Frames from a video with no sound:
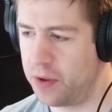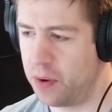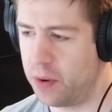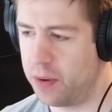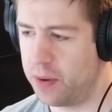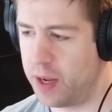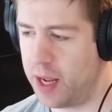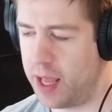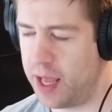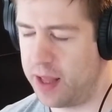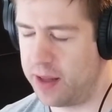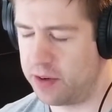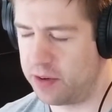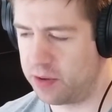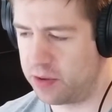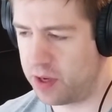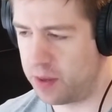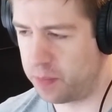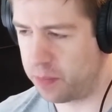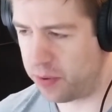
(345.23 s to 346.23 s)

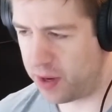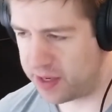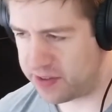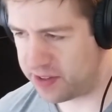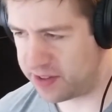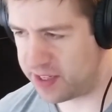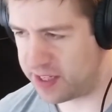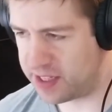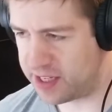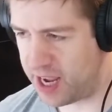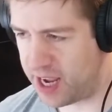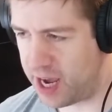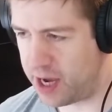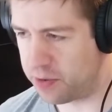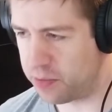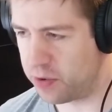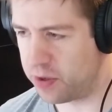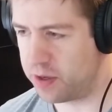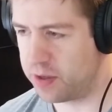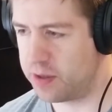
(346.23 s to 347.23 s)
and compresses it
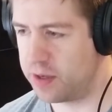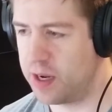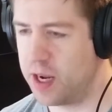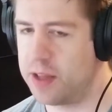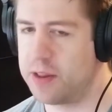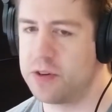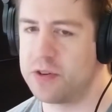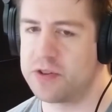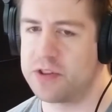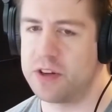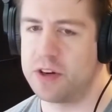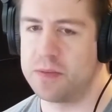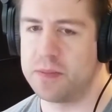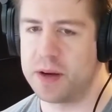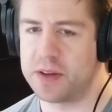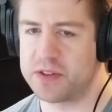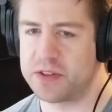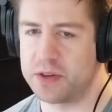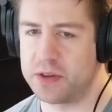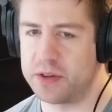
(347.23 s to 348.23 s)
downward. And there's no
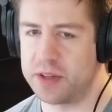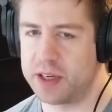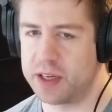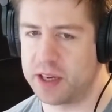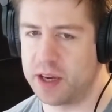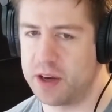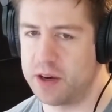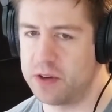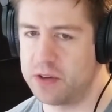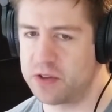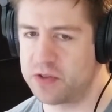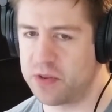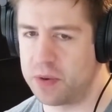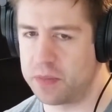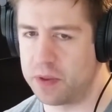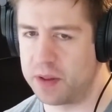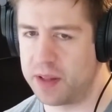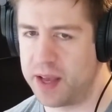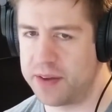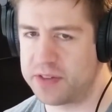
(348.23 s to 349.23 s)
muscle that goes from
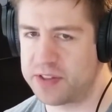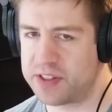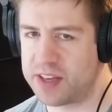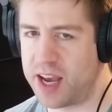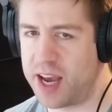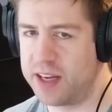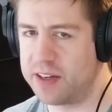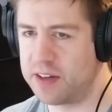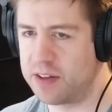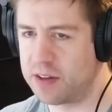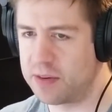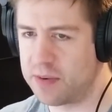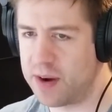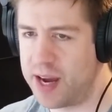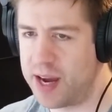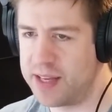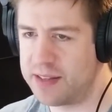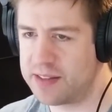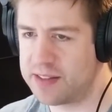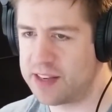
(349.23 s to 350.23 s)
the left side to the
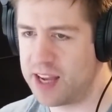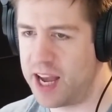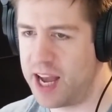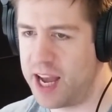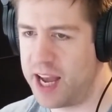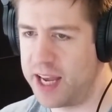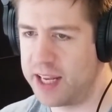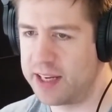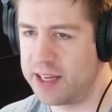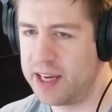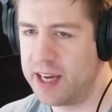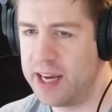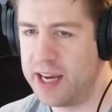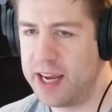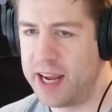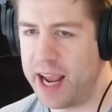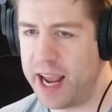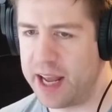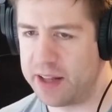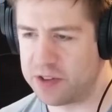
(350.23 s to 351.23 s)
right side
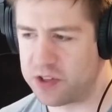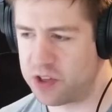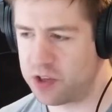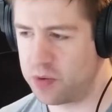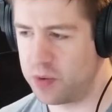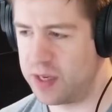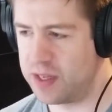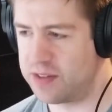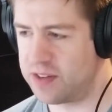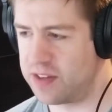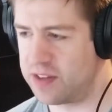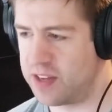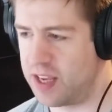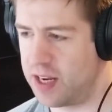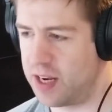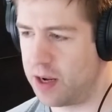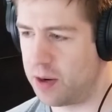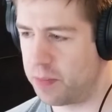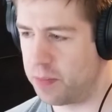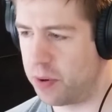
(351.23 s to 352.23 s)
and squeezes
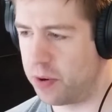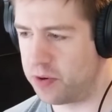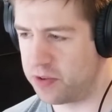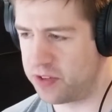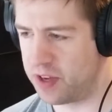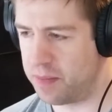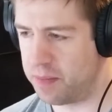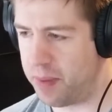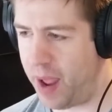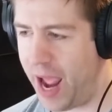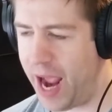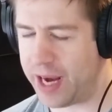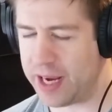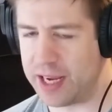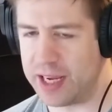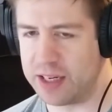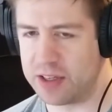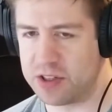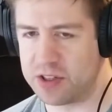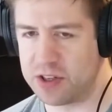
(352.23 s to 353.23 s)
it or pulls it back
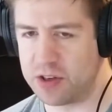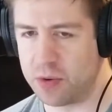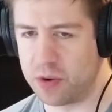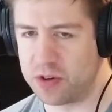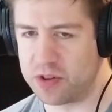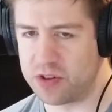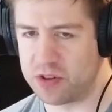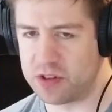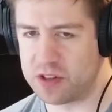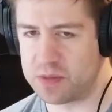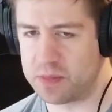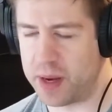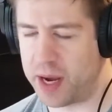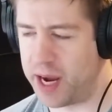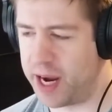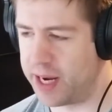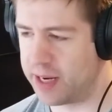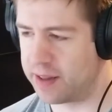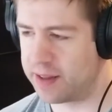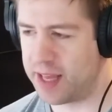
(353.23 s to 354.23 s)
in towards your
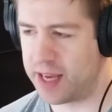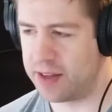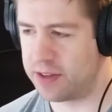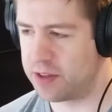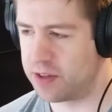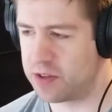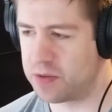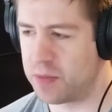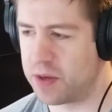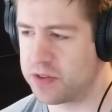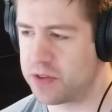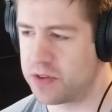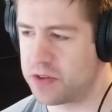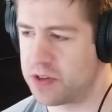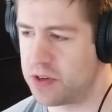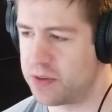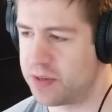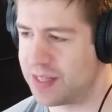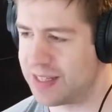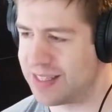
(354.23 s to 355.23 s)
spine. Those muscles
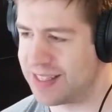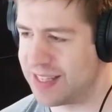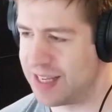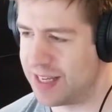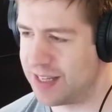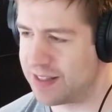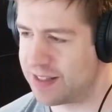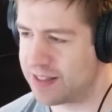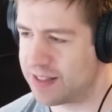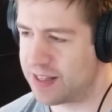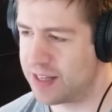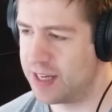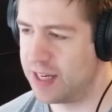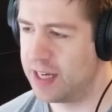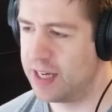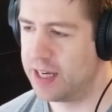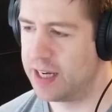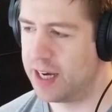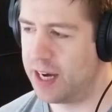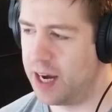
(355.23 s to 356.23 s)
don't exist.
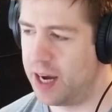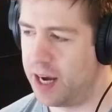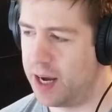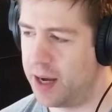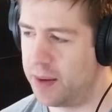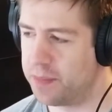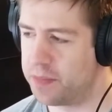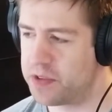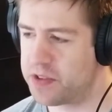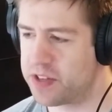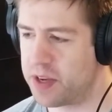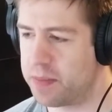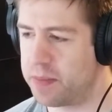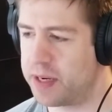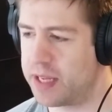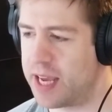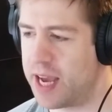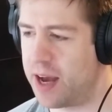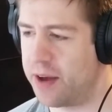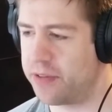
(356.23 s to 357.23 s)

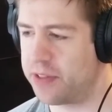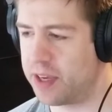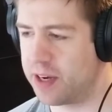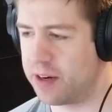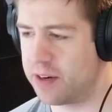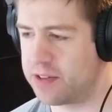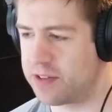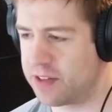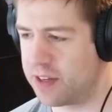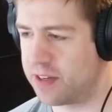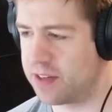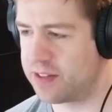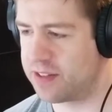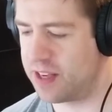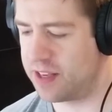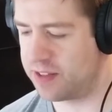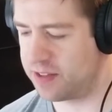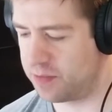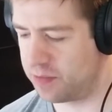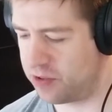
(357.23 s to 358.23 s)
Somebody out there is going to
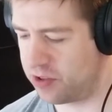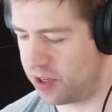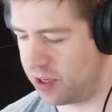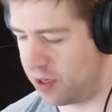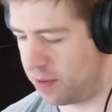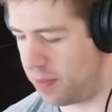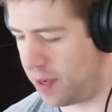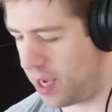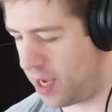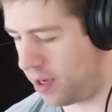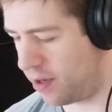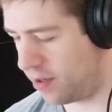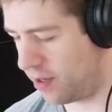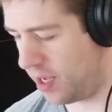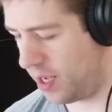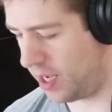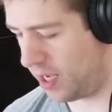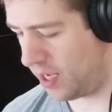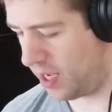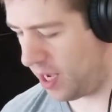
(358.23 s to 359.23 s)
say some shit about
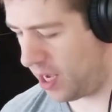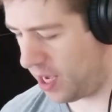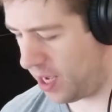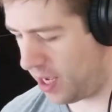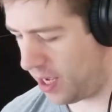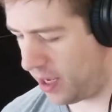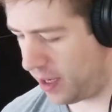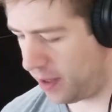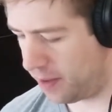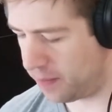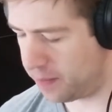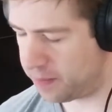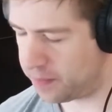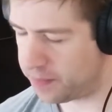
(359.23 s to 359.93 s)
there's